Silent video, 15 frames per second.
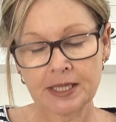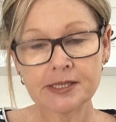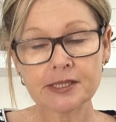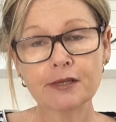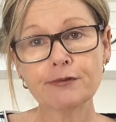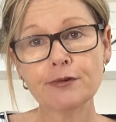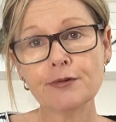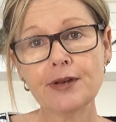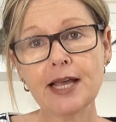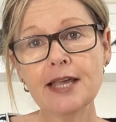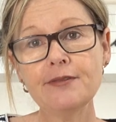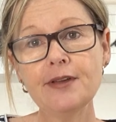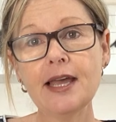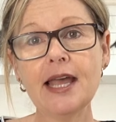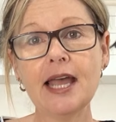So for
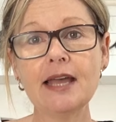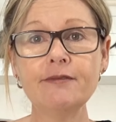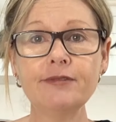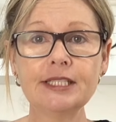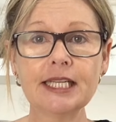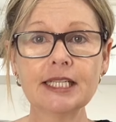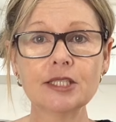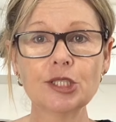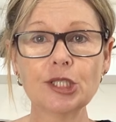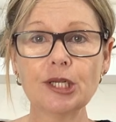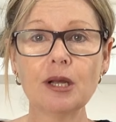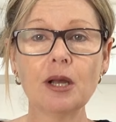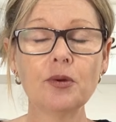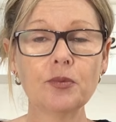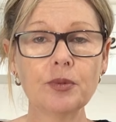flavour and for
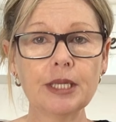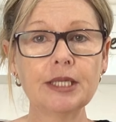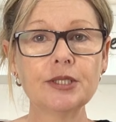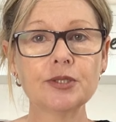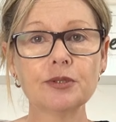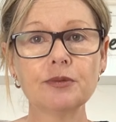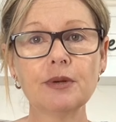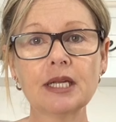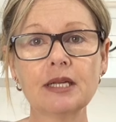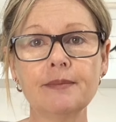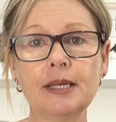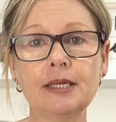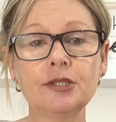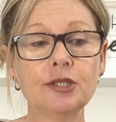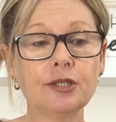texture, I really do
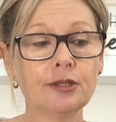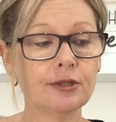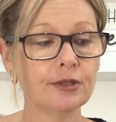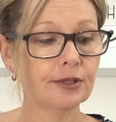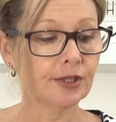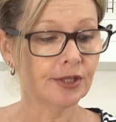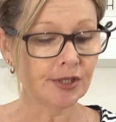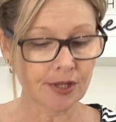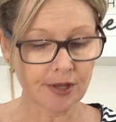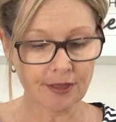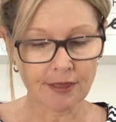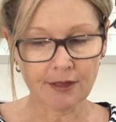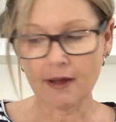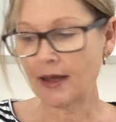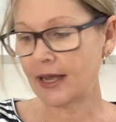recommend you use
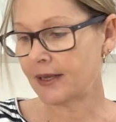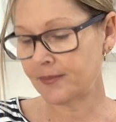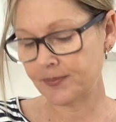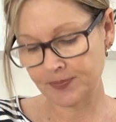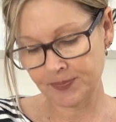thigh.